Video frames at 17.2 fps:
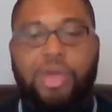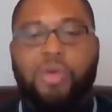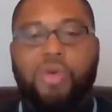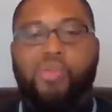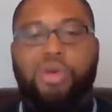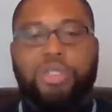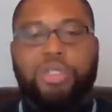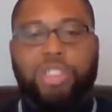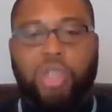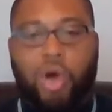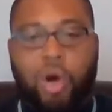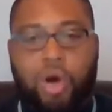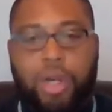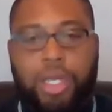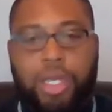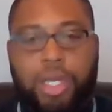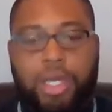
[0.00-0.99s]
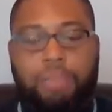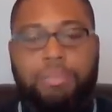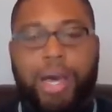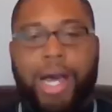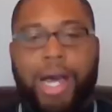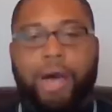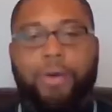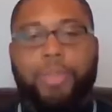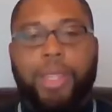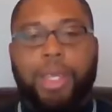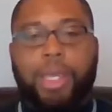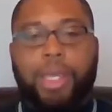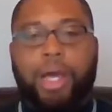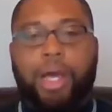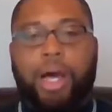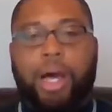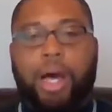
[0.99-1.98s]
we're talking about
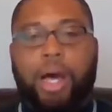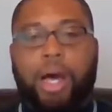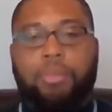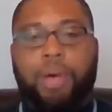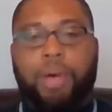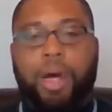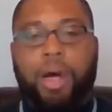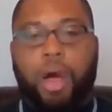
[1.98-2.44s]
a